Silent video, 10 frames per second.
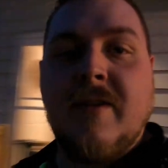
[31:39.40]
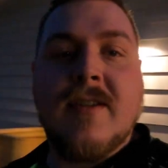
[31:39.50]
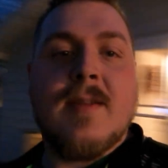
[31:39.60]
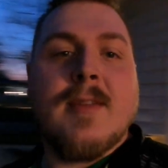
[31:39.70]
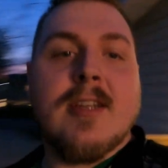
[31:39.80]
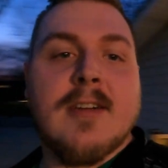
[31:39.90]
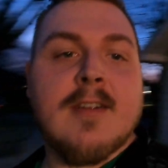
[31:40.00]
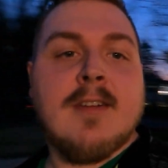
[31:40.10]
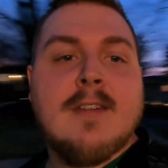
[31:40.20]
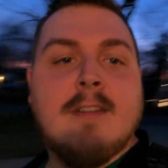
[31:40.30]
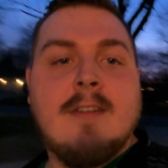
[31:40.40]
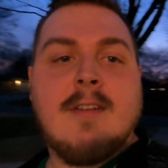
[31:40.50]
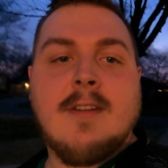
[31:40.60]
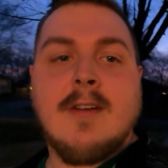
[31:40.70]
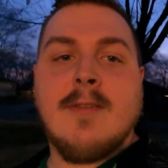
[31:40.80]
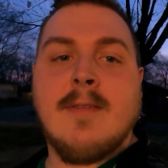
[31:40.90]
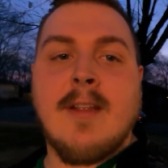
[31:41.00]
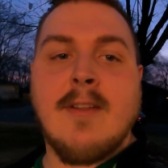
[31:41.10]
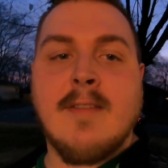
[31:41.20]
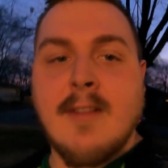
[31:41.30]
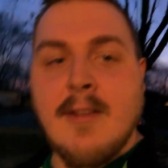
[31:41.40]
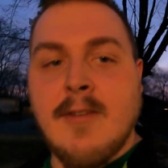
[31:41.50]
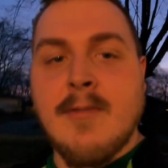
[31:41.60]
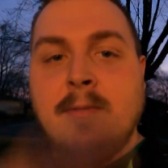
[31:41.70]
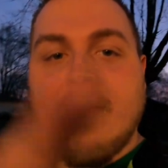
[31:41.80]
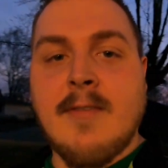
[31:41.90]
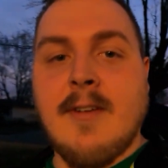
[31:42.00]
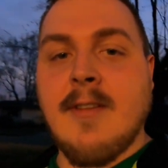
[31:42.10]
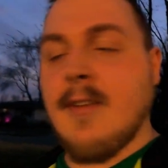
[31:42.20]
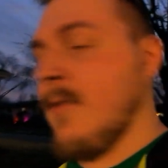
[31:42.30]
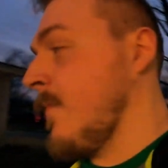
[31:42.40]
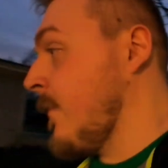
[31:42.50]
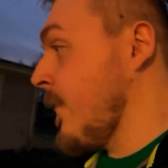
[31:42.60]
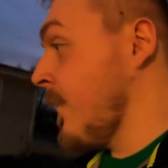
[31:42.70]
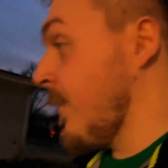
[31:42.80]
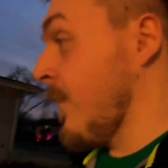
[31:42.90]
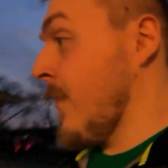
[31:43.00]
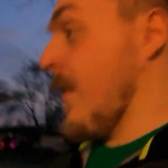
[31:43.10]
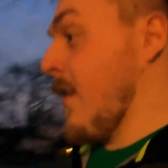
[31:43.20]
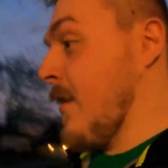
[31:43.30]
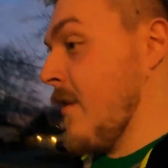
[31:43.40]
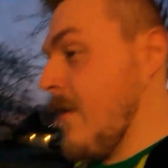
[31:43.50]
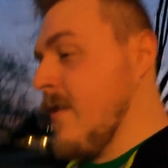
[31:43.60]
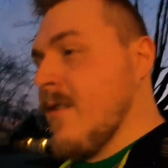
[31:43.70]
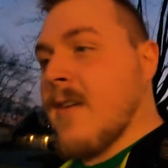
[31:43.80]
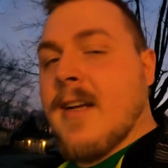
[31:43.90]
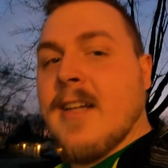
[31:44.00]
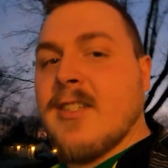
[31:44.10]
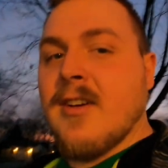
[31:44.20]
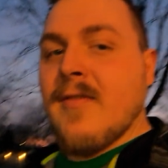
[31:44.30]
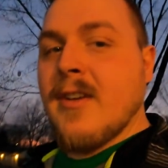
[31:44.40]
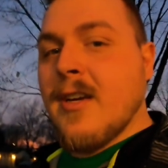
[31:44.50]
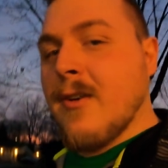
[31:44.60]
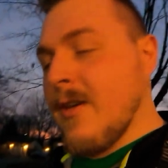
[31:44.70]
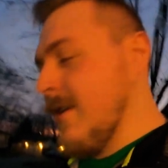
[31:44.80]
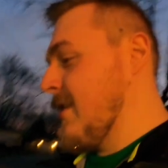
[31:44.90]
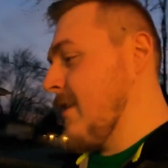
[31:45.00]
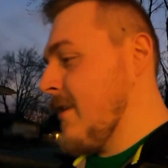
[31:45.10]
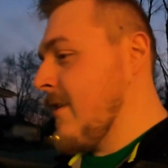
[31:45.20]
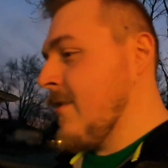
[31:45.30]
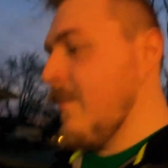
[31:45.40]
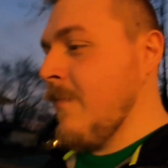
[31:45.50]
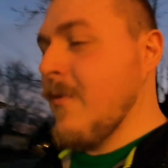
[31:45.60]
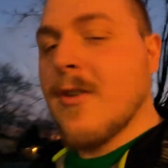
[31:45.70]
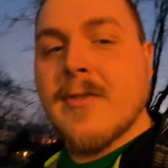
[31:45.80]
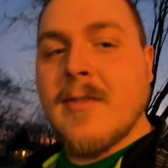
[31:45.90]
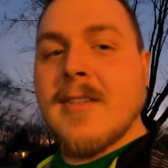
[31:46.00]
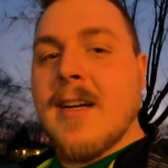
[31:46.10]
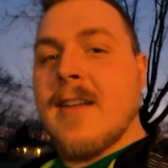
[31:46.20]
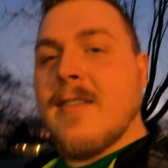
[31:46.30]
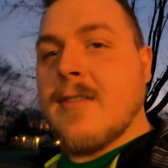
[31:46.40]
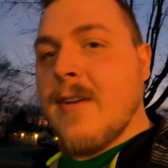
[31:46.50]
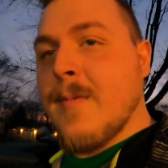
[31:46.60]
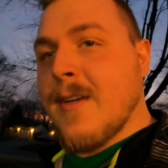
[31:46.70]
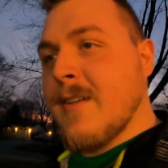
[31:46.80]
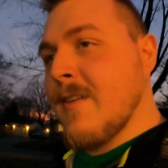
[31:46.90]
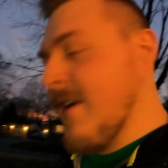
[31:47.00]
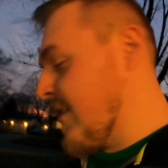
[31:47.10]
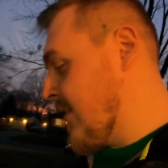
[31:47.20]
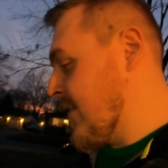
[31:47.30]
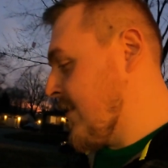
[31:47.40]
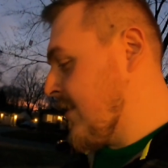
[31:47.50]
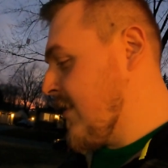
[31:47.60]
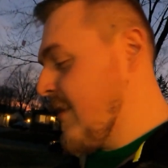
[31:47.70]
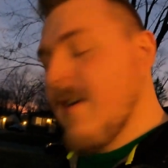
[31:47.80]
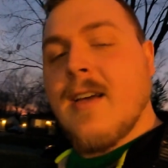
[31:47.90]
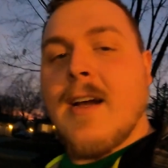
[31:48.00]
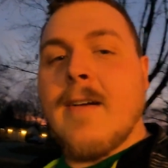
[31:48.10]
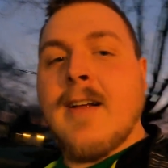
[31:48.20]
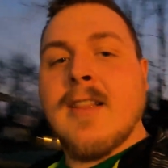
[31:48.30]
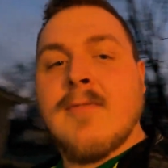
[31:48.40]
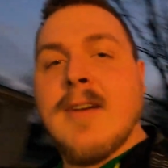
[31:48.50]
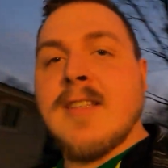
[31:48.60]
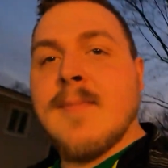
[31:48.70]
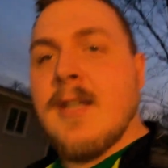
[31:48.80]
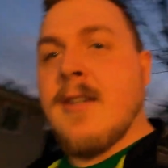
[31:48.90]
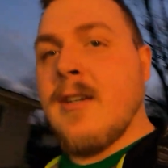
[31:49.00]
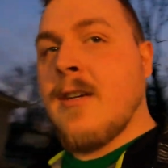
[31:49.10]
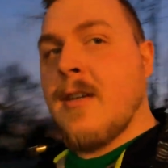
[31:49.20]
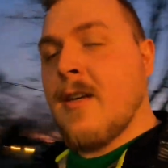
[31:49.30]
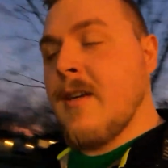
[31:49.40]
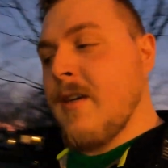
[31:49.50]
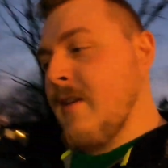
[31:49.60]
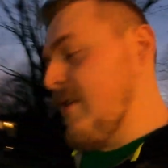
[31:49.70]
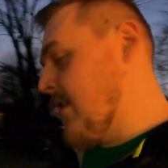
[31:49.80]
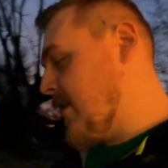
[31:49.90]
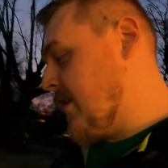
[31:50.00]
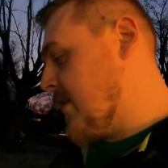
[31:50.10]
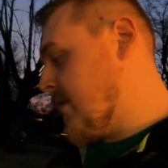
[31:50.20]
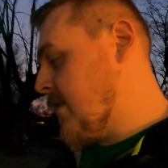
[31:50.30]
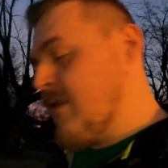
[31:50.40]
you can see me there. Oh, I lost the little screen thing. Great catch and cook video girls are inside screaming and yelling, and I already got the rice made and uh,